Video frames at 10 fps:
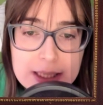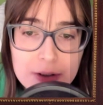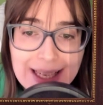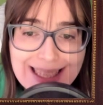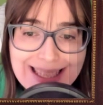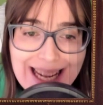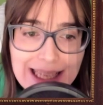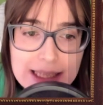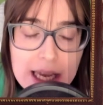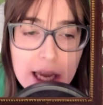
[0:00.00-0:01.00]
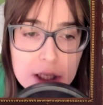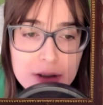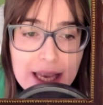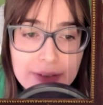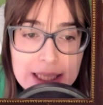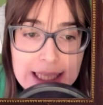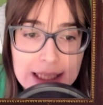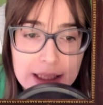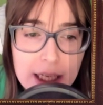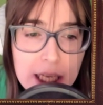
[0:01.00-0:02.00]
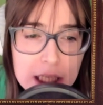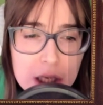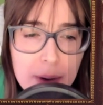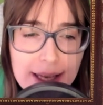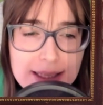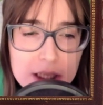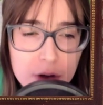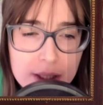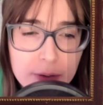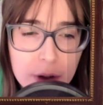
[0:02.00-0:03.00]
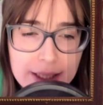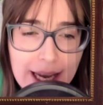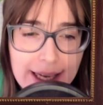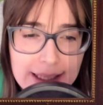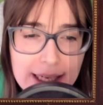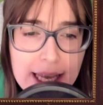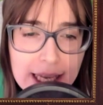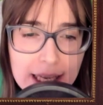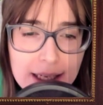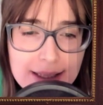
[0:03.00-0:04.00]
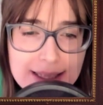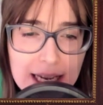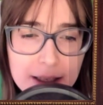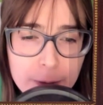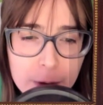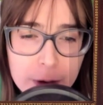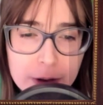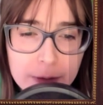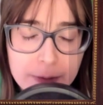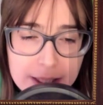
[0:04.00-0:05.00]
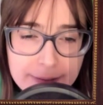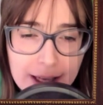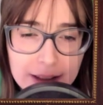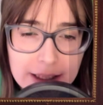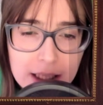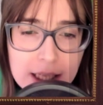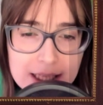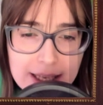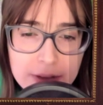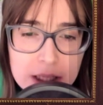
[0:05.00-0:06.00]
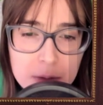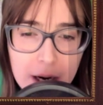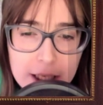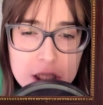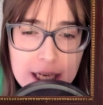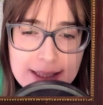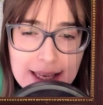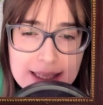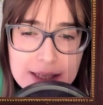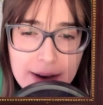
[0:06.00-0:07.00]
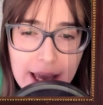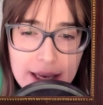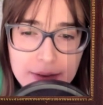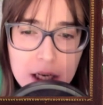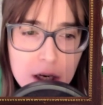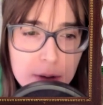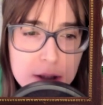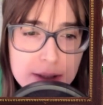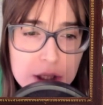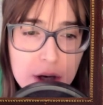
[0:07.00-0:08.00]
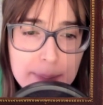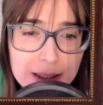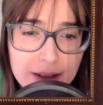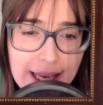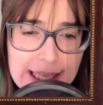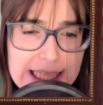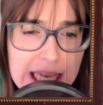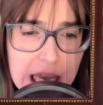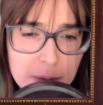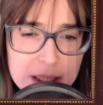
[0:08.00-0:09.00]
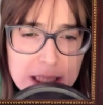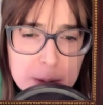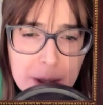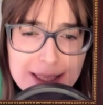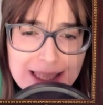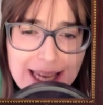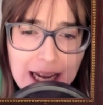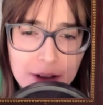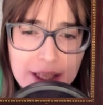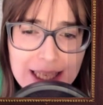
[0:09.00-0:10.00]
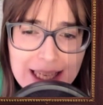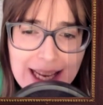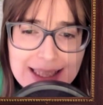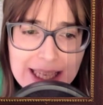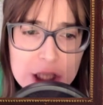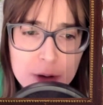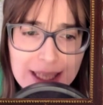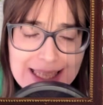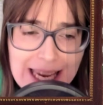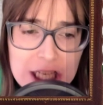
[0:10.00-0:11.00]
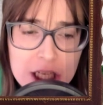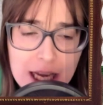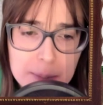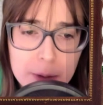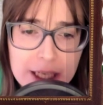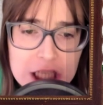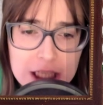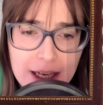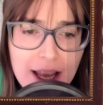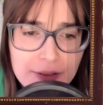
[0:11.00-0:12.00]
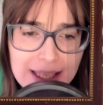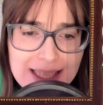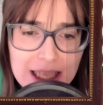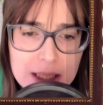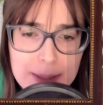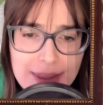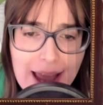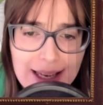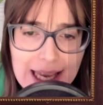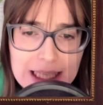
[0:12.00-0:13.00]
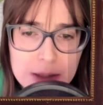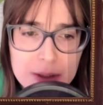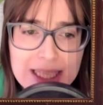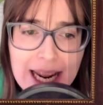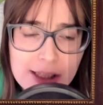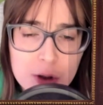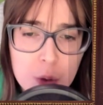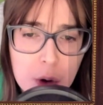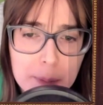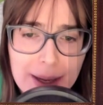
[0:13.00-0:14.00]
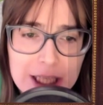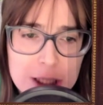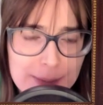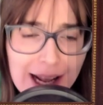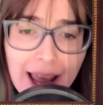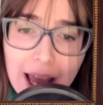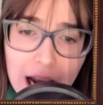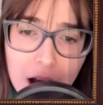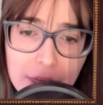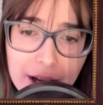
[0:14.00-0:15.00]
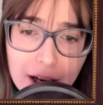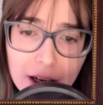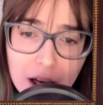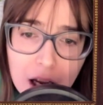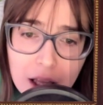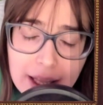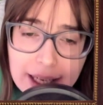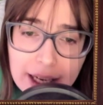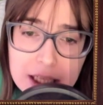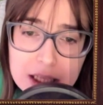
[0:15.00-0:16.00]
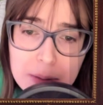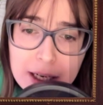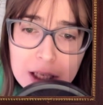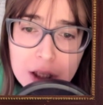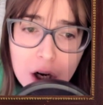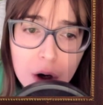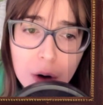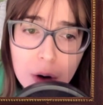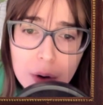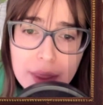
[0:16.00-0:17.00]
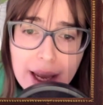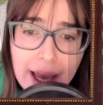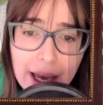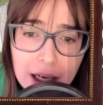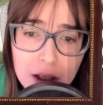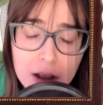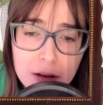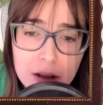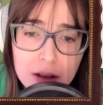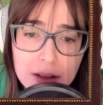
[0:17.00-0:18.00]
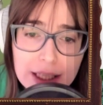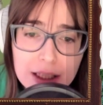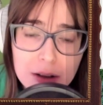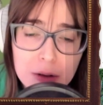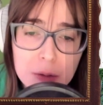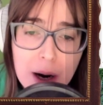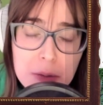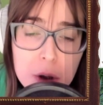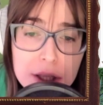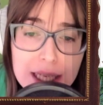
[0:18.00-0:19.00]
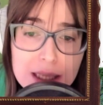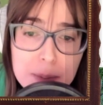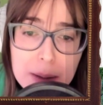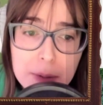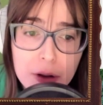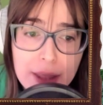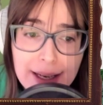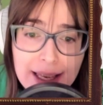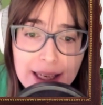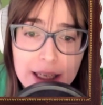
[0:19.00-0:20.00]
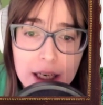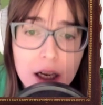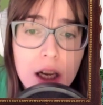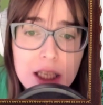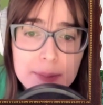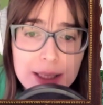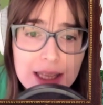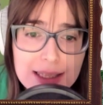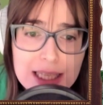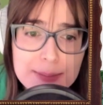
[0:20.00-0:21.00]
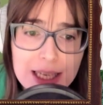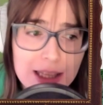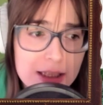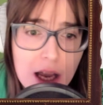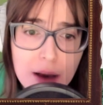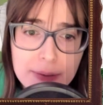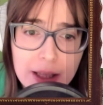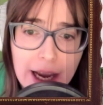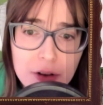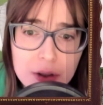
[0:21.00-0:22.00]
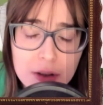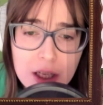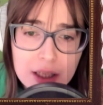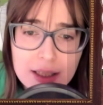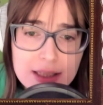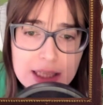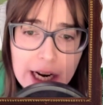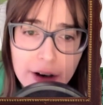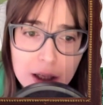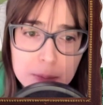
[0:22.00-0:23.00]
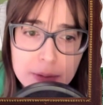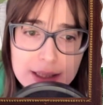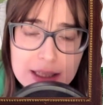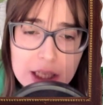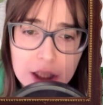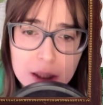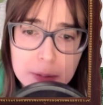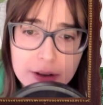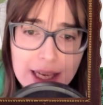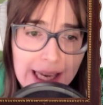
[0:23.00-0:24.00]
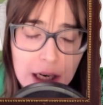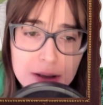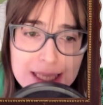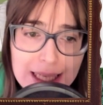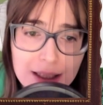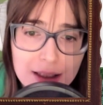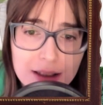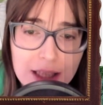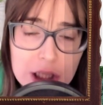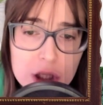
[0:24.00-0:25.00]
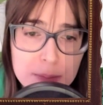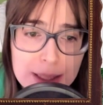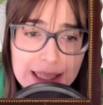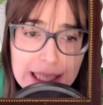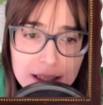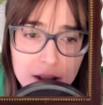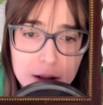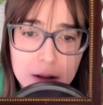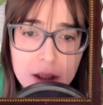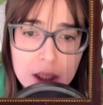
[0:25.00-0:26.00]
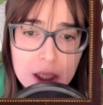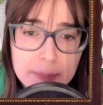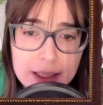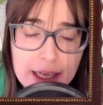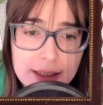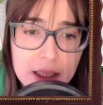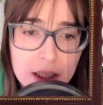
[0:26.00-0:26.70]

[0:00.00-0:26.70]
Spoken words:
United States, 217, U.S. 349. In State v. Felon, 70 Wash, 65, which was a criminal case, it was expressly held that an asexualization operation, vasectomy in that case, was not a cruel punishment. How the heck? Like, I just want to know who the heck, like, what were these people thinking? To me, that seems like that's awful. How, that's a terrible thing. How is that? That shouldn't be legal. But yet,